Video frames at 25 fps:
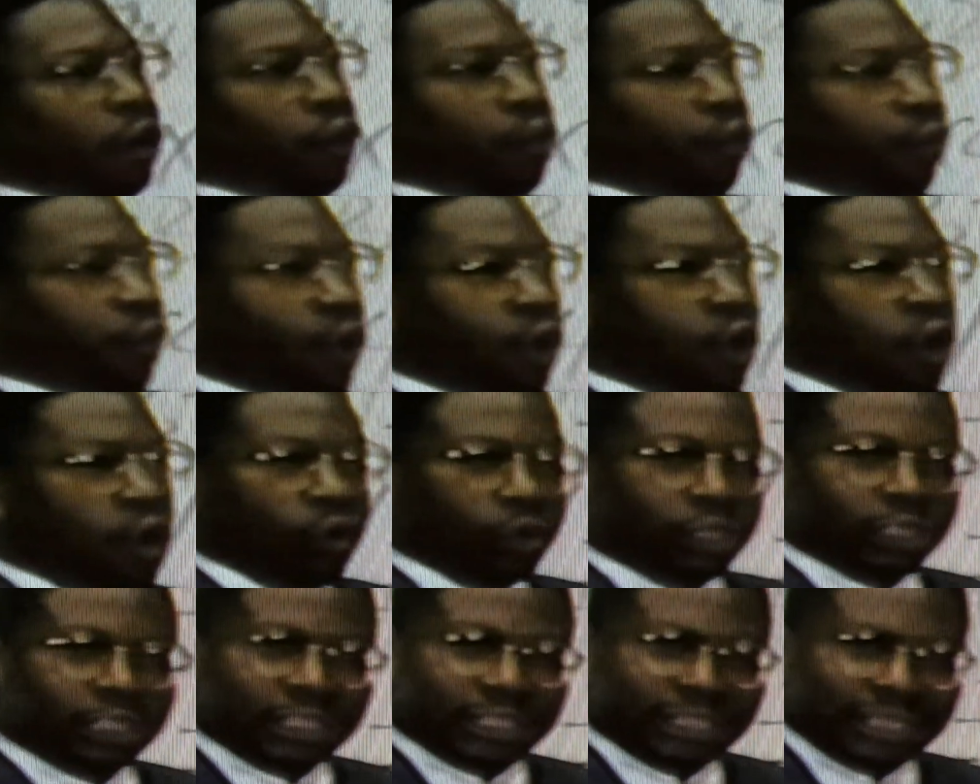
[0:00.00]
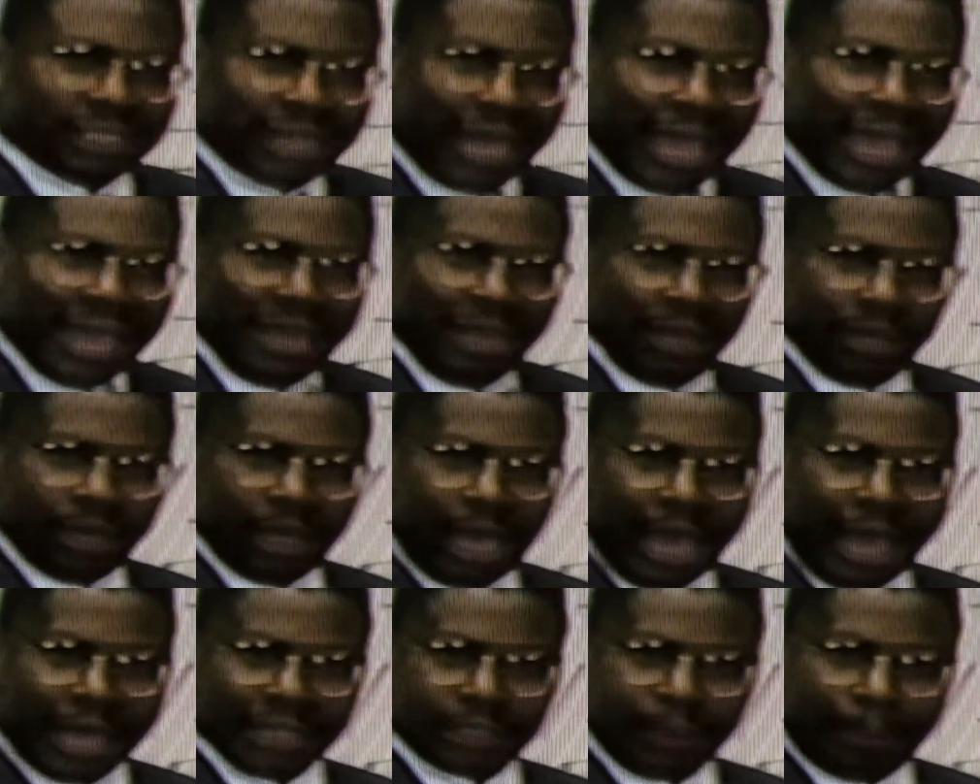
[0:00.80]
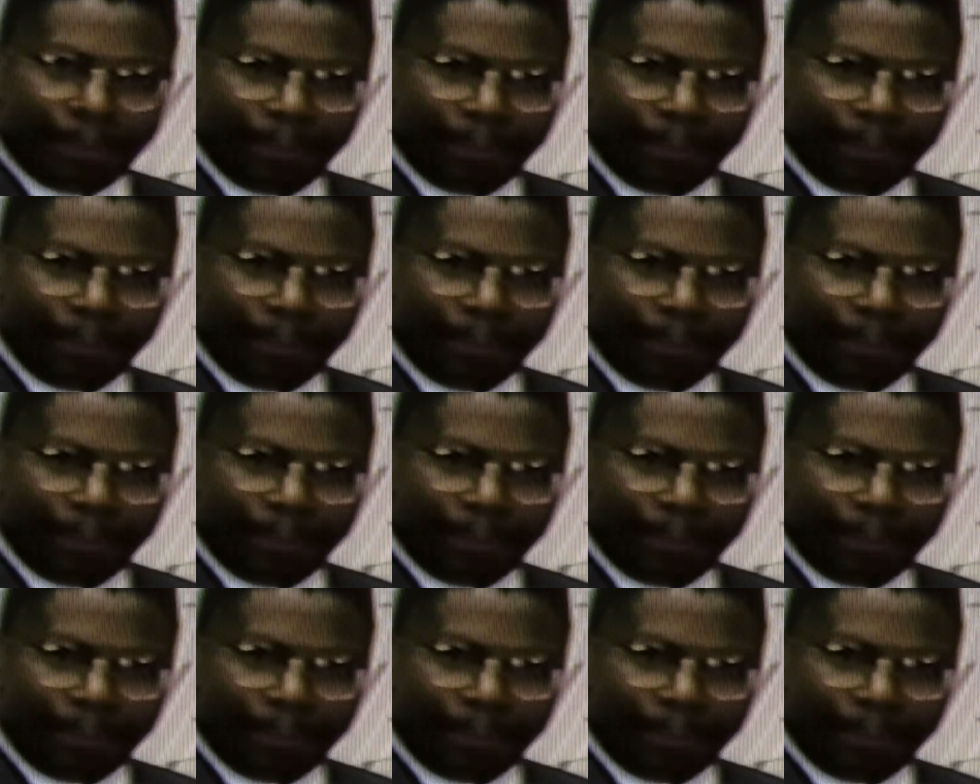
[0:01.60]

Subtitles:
crude state as a